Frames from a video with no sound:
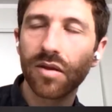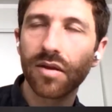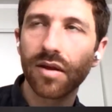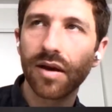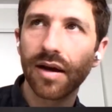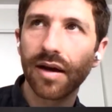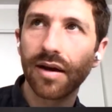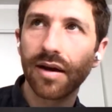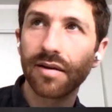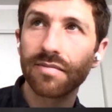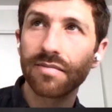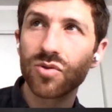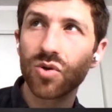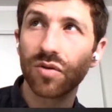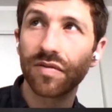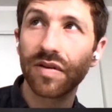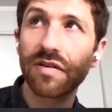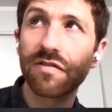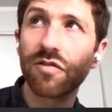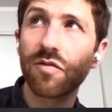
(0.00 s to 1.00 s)
uh, sort
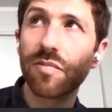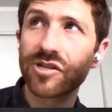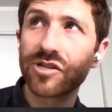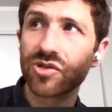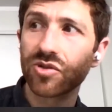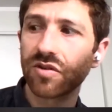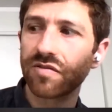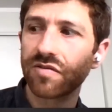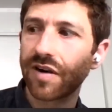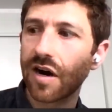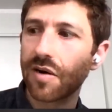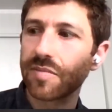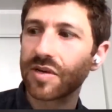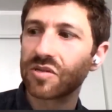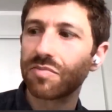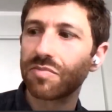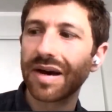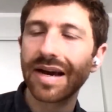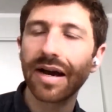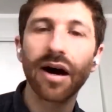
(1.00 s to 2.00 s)
of informational
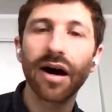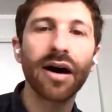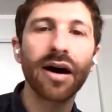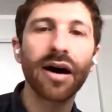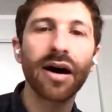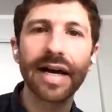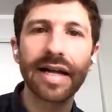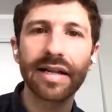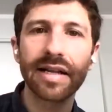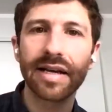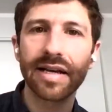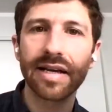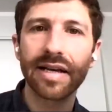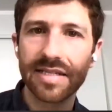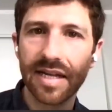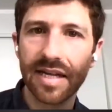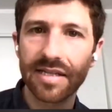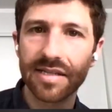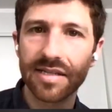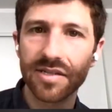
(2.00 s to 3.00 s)
environments by unlikely
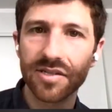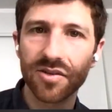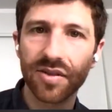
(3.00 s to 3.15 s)
consensus.